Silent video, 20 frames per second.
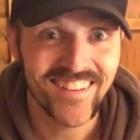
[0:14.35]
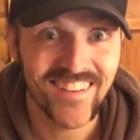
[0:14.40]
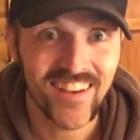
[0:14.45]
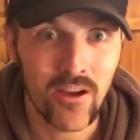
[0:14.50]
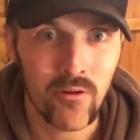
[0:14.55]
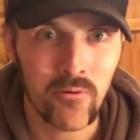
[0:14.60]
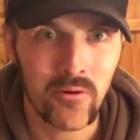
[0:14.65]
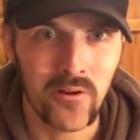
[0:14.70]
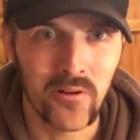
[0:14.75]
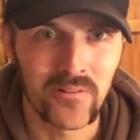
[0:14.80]

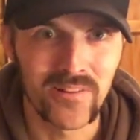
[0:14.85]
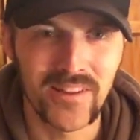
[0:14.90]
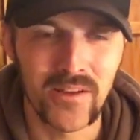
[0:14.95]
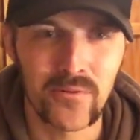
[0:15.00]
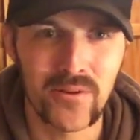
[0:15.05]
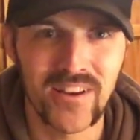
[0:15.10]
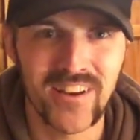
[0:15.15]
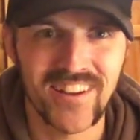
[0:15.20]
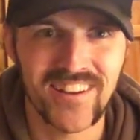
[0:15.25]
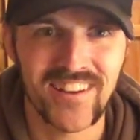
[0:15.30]
How we all
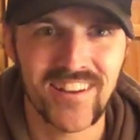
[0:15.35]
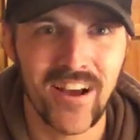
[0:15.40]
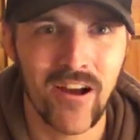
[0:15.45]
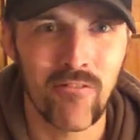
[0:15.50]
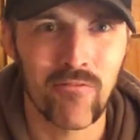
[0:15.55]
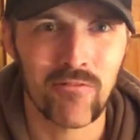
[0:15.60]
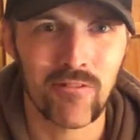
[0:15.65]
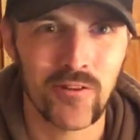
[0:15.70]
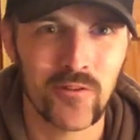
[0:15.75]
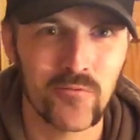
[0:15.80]
doing?
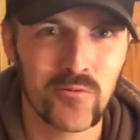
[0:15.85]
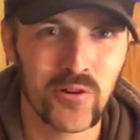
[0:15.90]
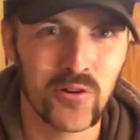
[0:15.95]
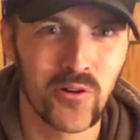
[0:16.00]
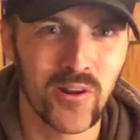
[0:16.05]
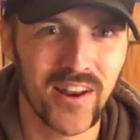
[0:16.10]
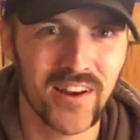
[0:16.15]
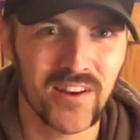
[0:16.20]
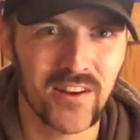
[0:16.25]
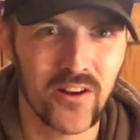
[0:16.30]
Hopefully we
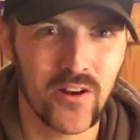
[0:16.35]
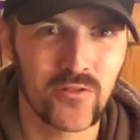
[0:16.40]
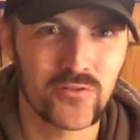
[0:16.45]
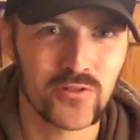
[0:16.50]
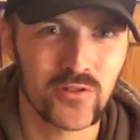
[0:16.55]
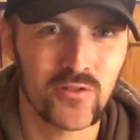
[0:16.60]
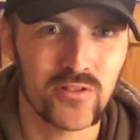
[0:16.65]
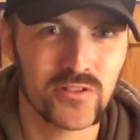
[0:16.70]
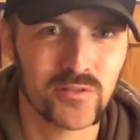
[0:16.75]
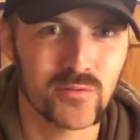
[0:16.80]
all had a
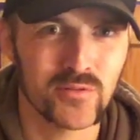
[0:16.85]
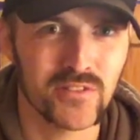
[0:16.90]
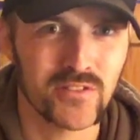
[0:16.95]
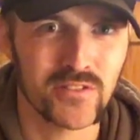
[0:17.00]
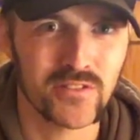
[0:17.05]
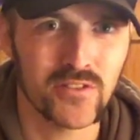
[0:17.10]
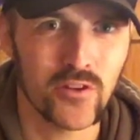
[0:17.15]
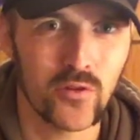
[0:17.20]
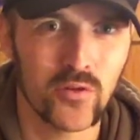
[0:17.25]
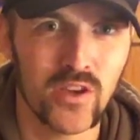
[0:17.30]
nice
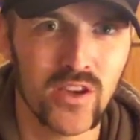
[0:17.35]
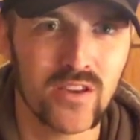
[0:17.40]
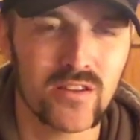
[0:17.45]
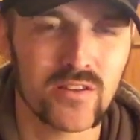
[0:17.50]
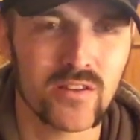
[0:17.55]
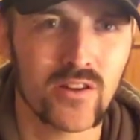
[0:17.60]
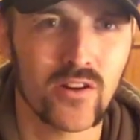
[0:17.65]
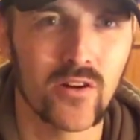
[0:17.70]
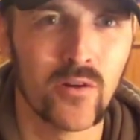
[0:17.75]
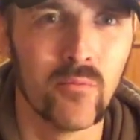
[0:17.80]
Christmas, New Year
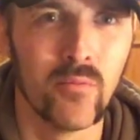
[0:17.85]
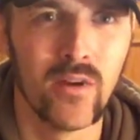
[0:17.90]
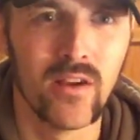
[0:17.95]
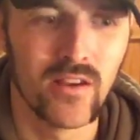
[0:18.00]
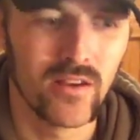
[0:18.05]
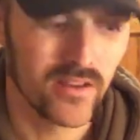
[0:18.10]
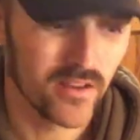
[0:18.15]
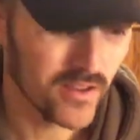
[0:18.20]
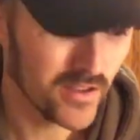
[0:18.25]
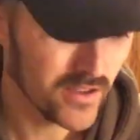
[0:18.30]
to come.
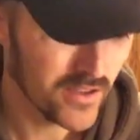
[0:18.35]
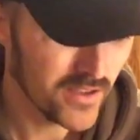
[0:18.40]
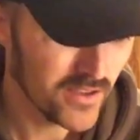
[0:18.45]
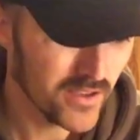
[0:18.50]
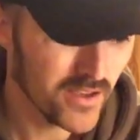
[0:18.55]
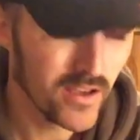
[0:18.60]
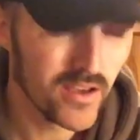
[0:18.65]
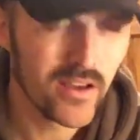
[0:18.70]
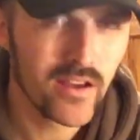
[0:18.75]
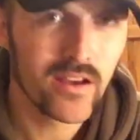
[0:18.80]

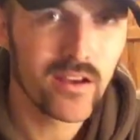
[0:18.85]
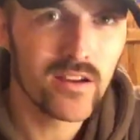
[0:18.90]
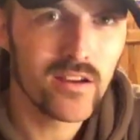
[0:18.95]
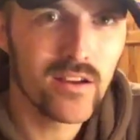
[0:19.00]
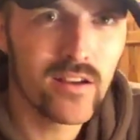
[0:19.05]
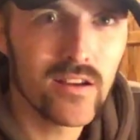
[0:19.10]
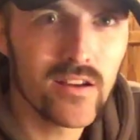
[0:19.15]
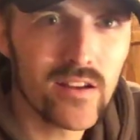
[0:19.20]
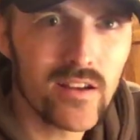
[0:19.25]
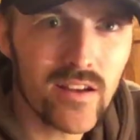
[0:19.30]

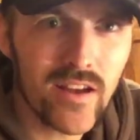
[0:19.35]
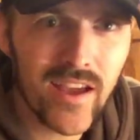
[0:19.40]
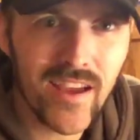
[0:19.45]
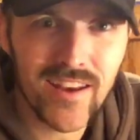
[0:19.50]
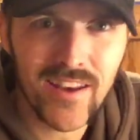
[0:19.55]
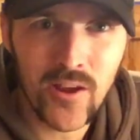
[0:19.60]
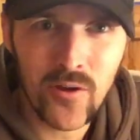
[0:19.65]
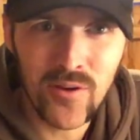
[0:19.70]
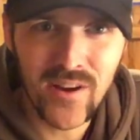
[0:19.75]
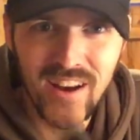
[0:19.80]
How
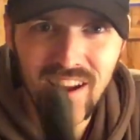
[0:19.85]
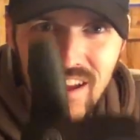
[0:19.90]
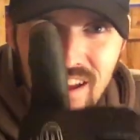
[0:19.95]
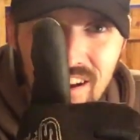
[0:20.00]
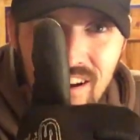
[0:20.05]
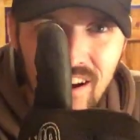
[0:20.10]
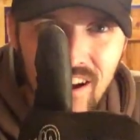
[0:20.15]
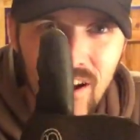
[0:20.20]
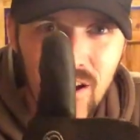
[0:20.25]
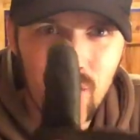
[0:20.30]
you doing,
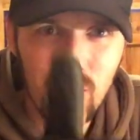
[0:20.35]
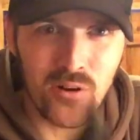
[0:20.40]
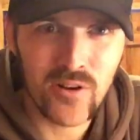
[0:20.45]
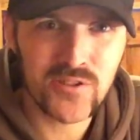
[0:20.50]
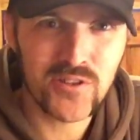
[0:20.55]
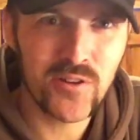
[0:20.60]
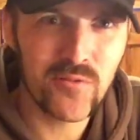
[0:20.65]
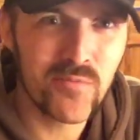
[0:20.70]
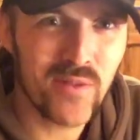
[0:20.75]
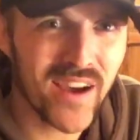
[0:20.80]
Ian? I know you're
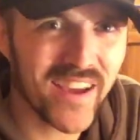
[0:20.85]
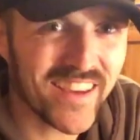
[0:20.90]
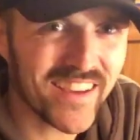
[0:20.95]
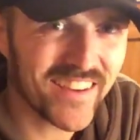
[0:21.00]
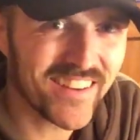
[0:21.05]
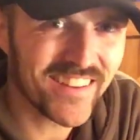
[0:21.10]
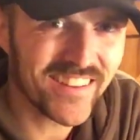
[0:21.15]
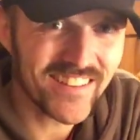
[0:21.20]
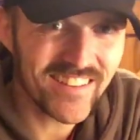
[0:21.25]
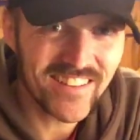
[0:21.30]
watching, mate.
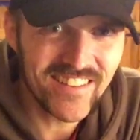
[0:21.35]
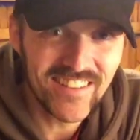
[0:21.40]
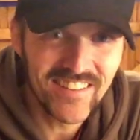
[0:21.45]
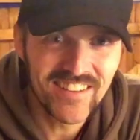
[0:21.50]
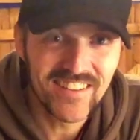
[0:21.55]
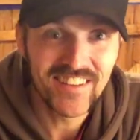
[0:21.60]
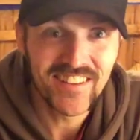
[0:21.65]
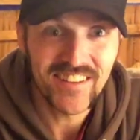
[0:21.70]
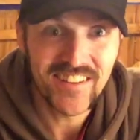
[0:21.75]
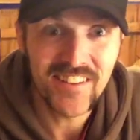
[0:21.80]

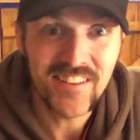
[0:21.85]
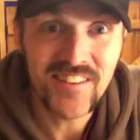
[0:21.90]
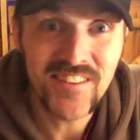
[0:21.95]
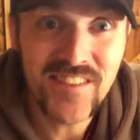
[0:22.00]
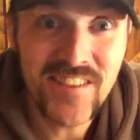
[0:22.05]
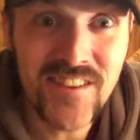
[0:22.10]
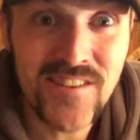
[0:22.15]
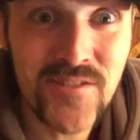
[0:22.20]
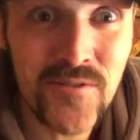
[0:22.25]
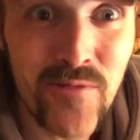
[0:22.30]

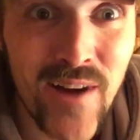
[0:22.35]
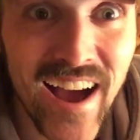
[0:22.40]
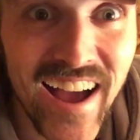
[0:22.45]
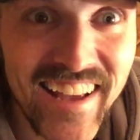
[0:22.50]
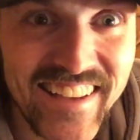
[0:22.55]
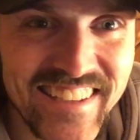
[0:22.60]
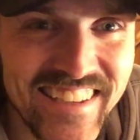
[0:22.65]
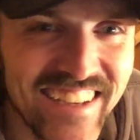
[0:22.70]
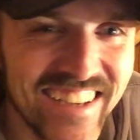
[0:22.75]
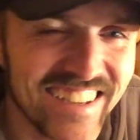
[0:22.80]
You
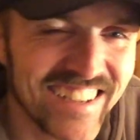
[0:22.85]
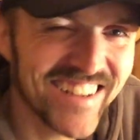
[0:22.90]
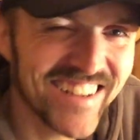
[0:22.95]
twat.